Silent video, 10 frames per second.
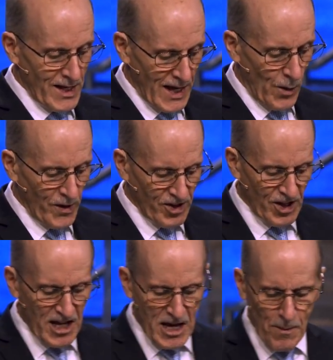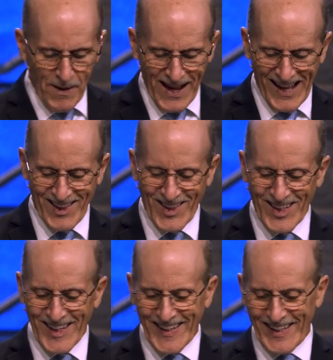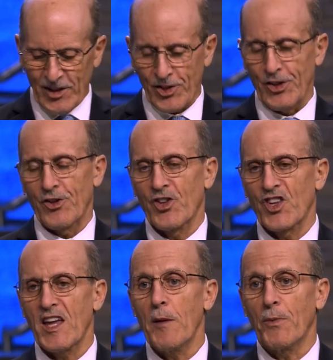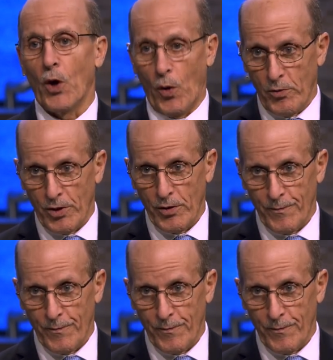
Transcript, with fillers: Now we see him as the innocent scapegoat.